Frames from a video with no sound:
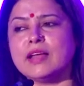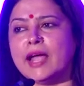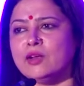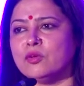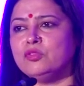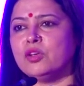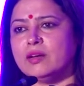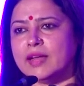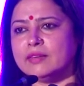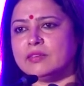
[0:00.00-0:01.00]
kind of
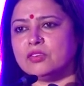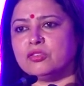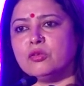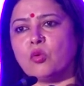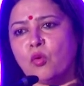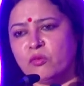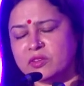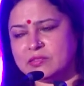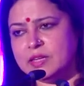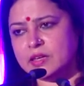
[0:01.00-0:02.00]
generalization
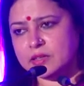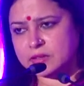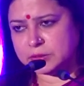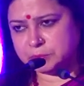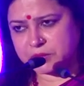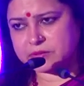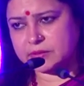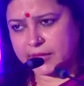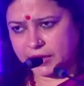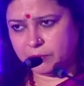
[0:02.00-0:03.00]
obviously hurt a
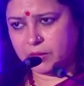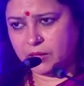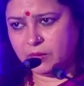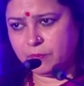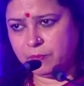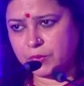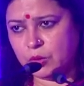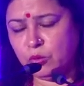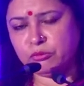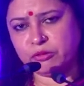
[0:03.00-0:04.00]
person like me
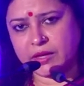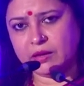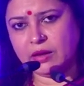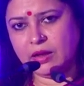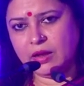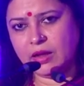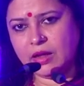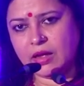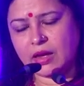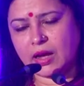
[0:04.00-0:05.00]
who feel
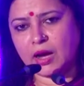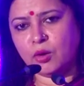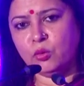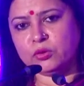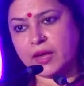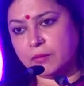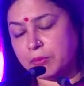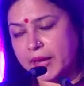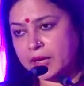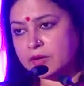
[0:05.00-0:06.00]
uh, who take
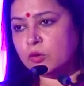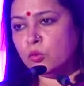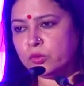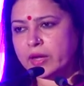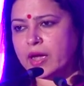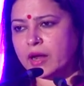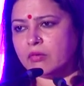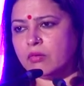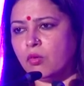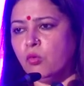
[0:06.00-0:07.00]
pride in who they are,
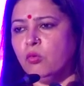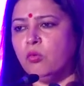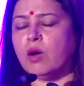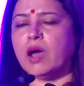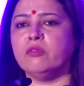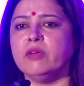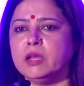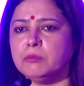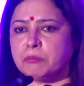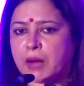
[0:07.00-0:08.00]
who are
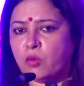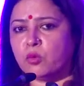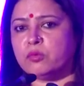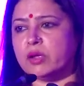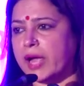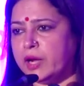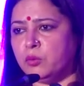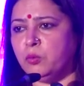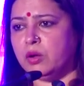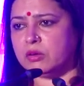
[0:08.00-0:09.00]
very proud of the kind
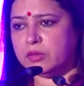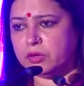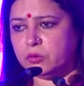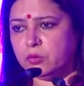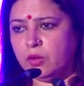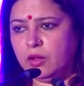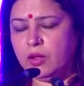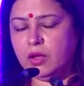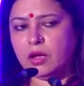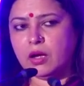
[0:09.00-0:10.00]
of work they do,
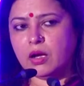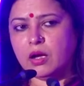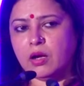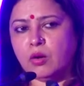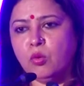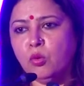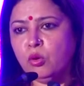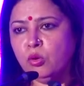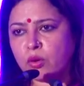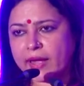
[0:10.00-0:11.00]
uh, who
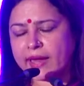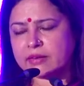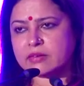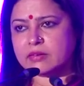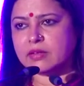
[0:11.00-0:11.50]
look at